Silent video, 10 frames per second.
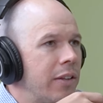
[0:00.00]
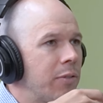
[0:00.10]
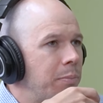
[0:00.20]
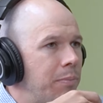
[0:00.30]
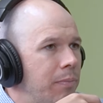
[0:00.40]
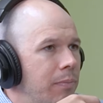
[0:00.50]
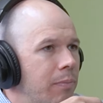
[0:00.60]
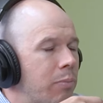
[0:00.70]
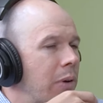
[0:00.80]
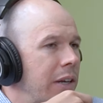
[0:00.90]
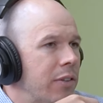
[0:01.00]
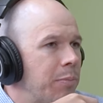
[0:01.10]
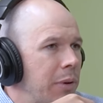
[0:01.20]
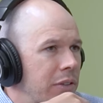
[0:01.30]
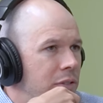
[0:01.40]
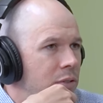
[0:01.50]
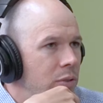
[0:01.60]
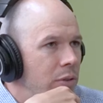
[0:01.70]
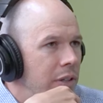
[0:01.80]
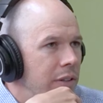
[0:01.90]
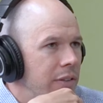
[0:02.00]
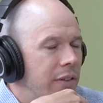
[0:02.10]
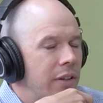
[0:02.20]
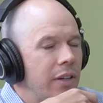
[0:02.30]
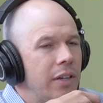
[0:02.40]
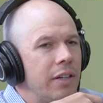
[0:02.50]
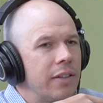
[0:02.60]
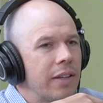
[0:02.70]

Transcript: brightest, brightest, best students?